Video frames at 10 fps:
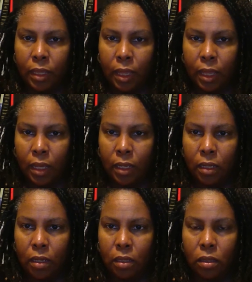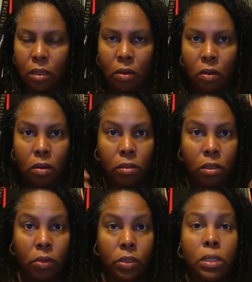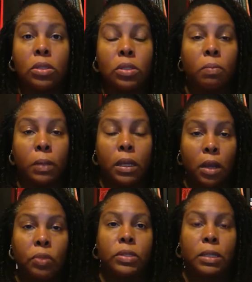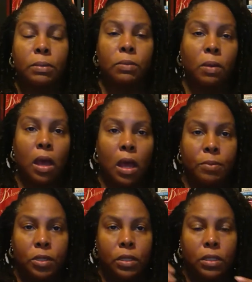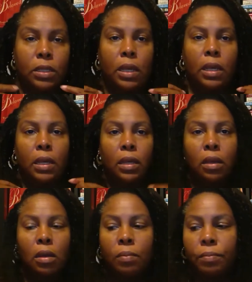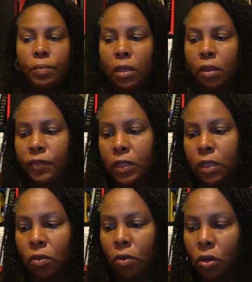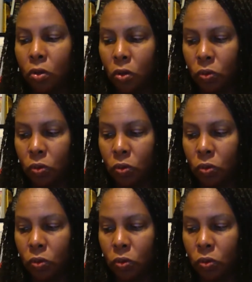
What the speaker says: then there's still so many other acceptable options. If, say, you're going to go